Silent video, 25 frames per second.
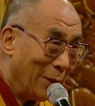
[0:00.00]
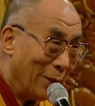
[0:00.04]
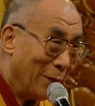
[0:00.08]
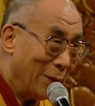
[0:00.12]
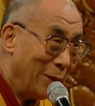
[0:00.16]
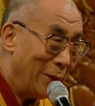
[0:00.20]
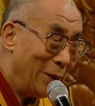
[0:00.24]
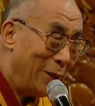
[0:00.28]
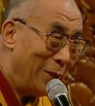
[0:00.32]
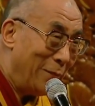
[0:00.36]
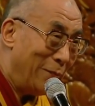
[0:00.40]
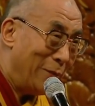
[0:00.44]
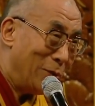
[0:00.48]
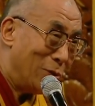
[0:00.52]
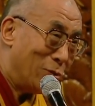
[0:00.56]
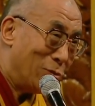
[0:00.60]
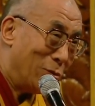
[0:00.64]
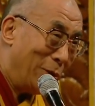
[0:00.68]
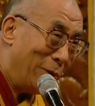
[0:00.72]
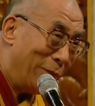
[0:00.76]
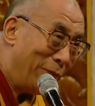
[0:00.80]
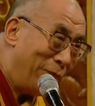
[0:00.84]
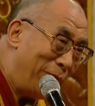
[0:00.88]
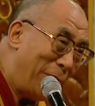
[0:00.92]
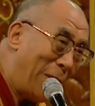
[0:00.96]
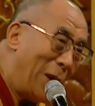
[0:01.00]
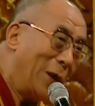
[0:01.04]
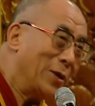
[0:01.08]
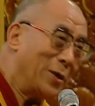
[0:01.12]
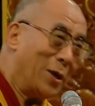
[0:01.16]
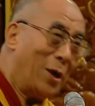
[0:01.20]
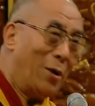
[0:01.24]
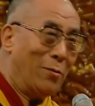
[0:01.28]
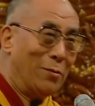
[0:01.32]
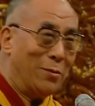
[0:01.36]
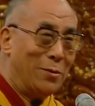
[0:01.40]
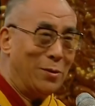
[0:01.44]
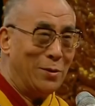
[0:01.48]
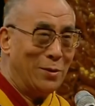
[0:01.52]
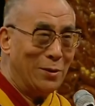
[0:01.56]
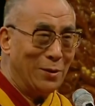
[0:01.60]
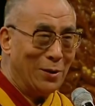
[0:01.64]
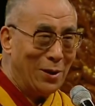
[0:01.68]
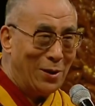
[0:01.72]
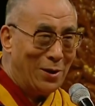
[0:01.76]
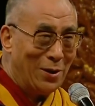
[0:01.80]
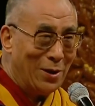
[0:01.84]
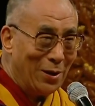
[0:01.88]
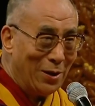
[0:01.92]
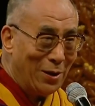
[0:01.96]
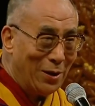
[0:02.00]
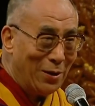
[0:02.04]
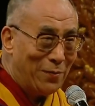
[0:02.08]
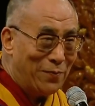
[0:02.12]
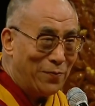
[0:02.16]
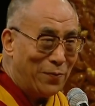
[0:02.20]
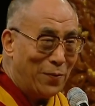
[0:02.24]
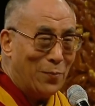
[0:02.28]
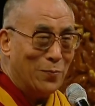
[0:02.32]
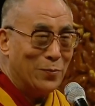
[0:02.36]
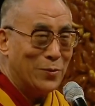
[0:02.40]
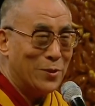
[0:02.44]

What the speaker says: he eventually fell down from